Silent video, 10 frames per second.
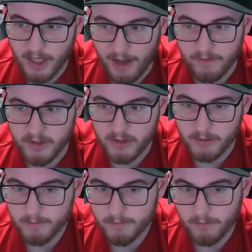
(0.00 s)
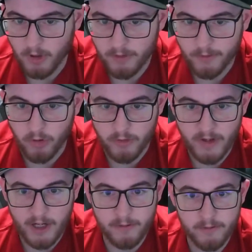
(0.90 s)
after 4 or
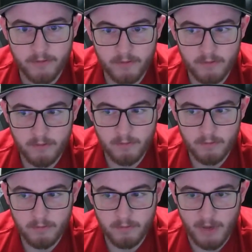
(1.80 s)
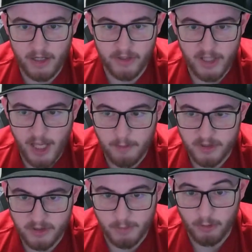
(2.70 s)
5 minor league games
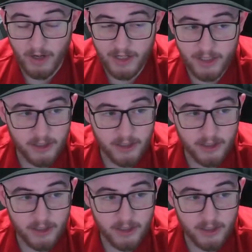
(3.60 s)
just be ready.